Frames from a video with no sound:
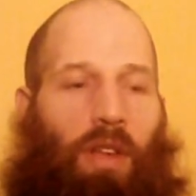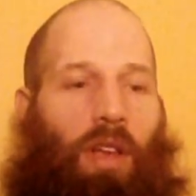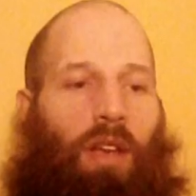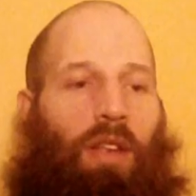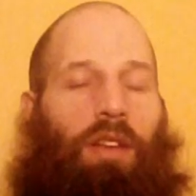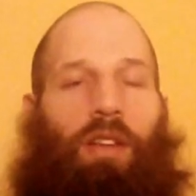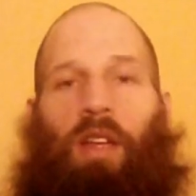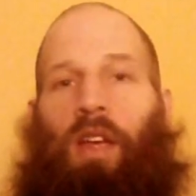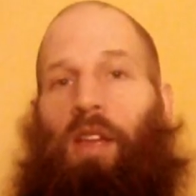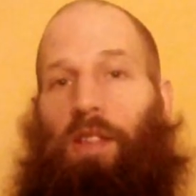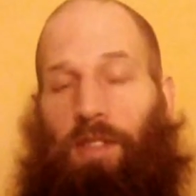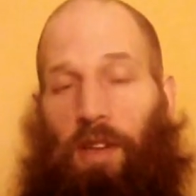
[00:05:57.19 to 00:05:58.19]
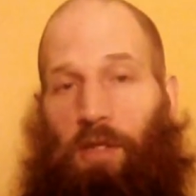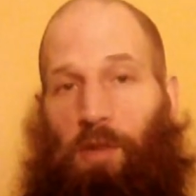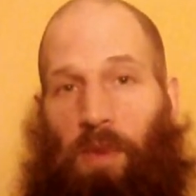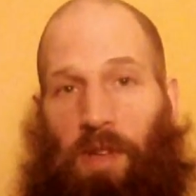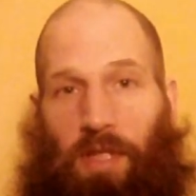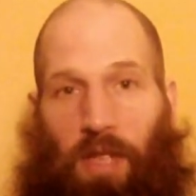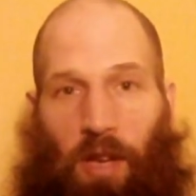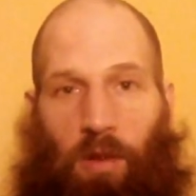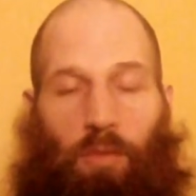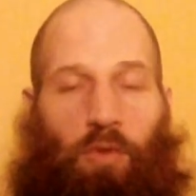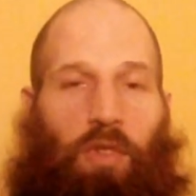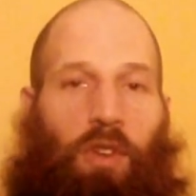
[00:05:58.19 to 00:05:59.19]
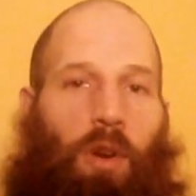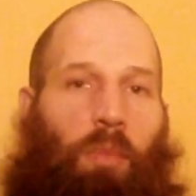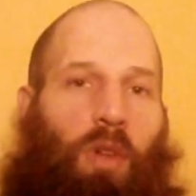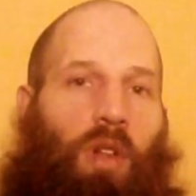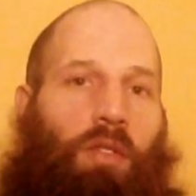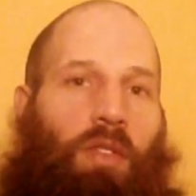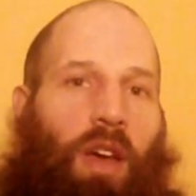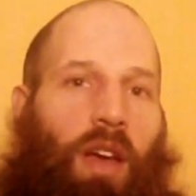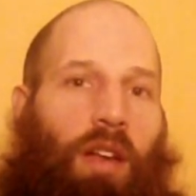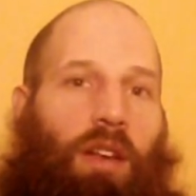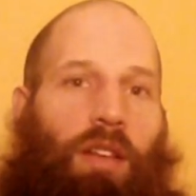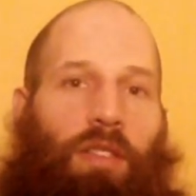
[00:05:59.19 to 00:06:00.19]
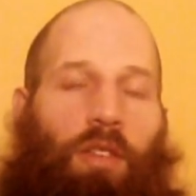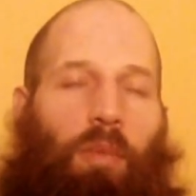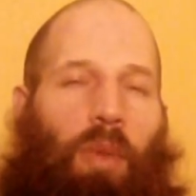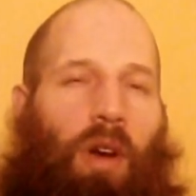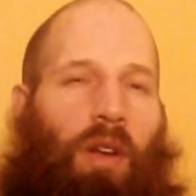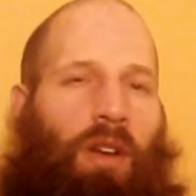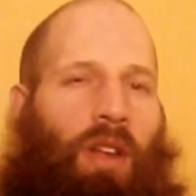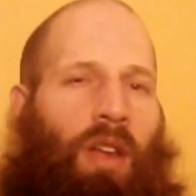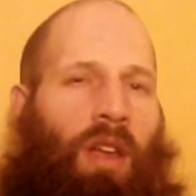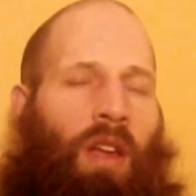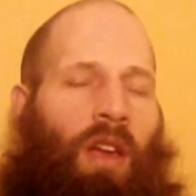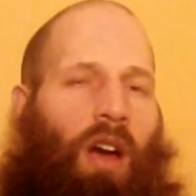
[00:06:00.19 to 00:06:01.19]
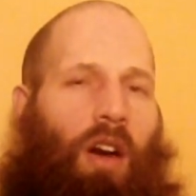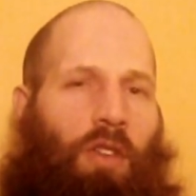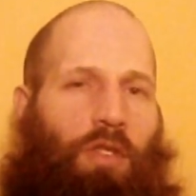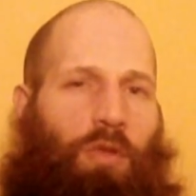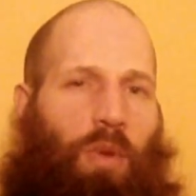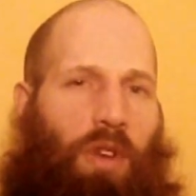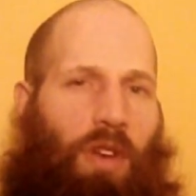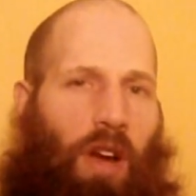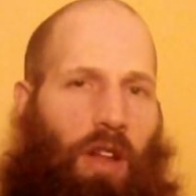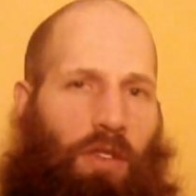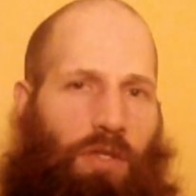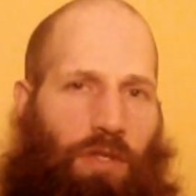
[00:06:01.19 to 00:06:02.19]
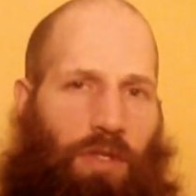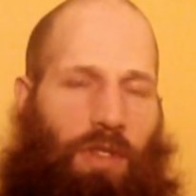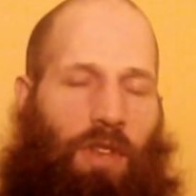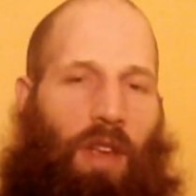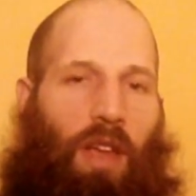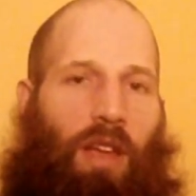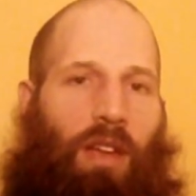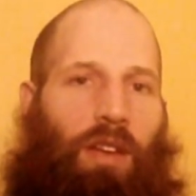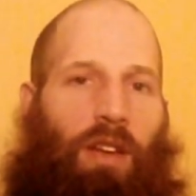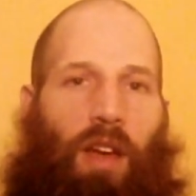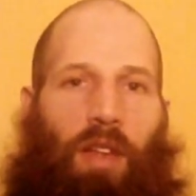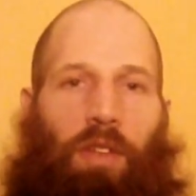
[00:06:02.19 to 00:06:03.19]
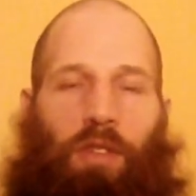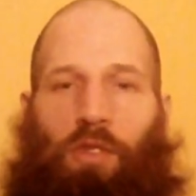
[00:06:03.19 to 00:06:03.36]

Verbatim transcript: And this is actually my second Muvi Gumball I've had. They're about $120, and I think